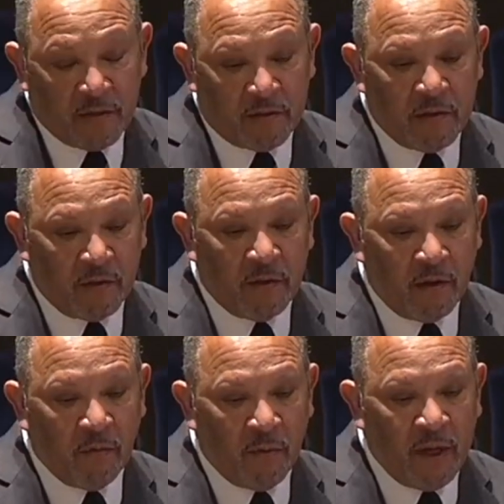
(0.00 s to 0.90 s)
just, you
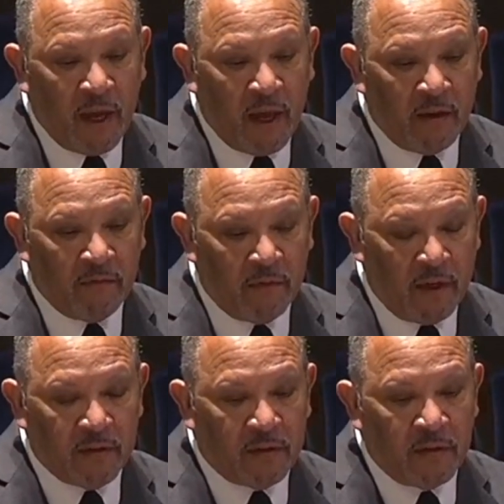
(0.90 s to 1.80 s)
know, we had
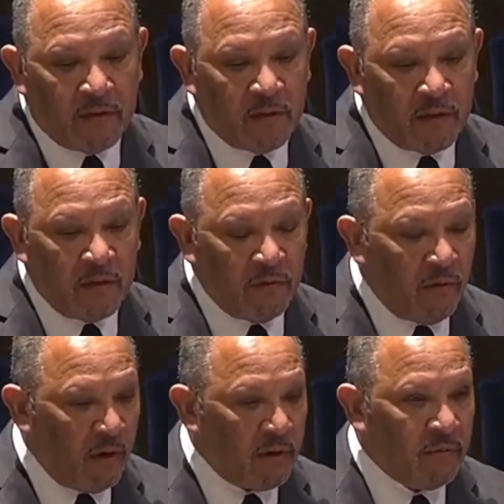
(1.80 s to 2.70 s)
instances in
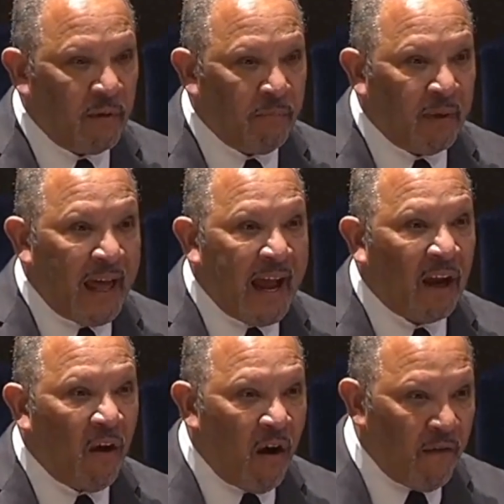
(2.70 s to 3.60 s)
New Orleans where black
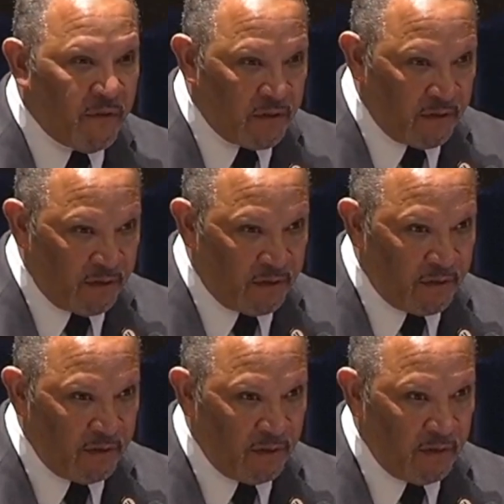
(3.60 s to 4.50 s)
officers
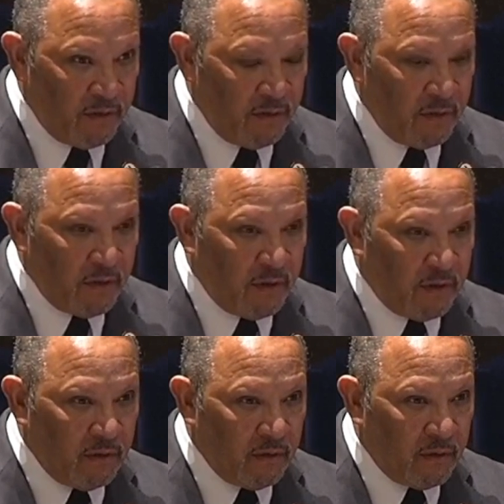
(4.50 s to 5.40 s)

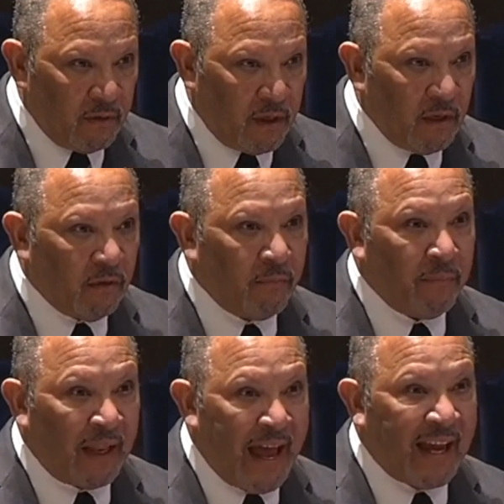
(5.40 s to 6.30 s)
killed
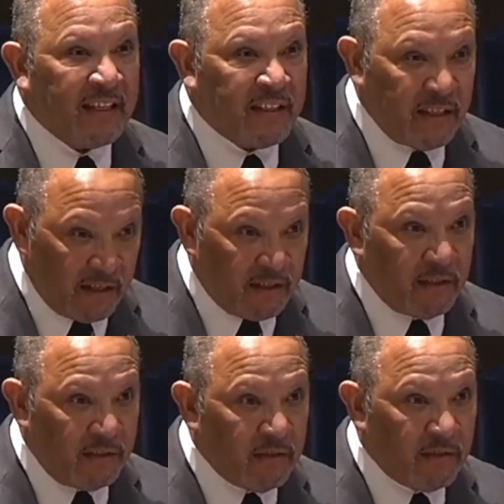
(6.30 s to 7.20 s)
black
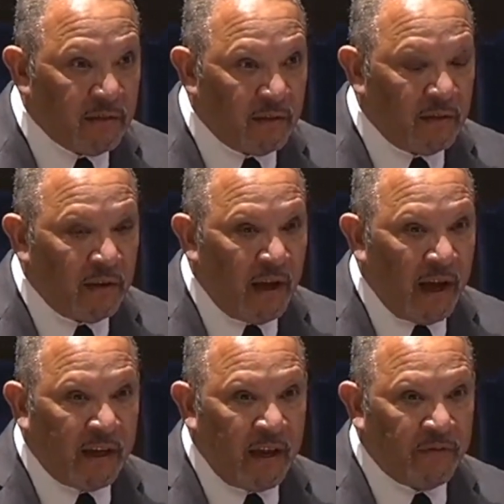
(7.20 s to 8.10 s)
citizens.
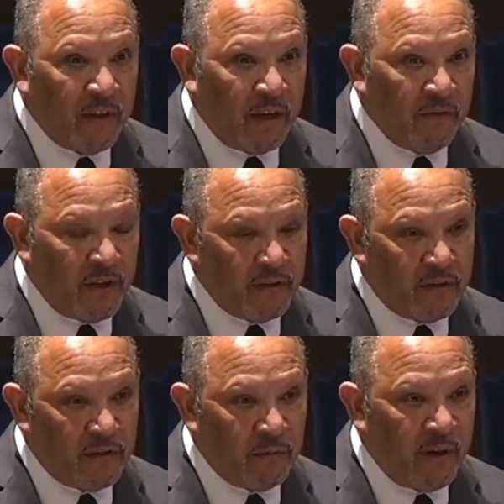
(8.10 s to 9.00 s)
I can't think of an
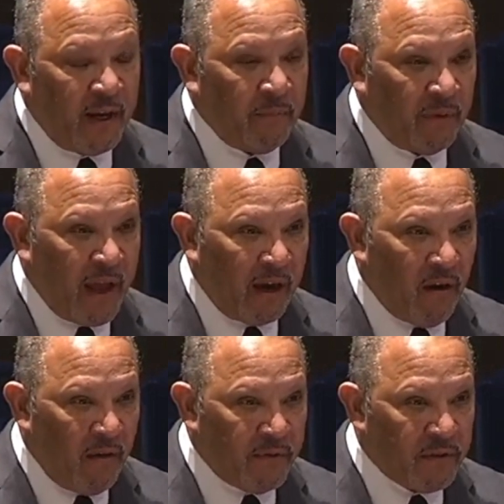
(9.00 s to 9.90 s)
instance where a black
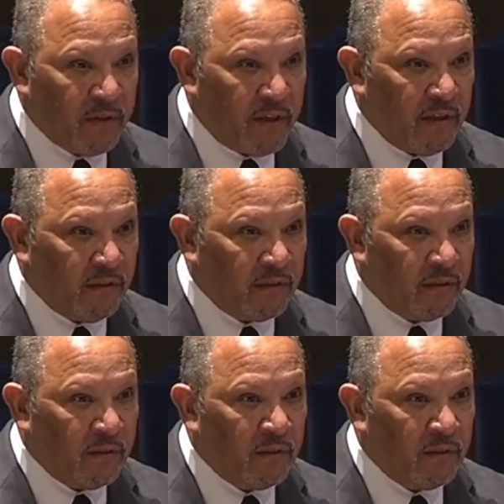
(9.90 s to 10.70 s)
officer killed,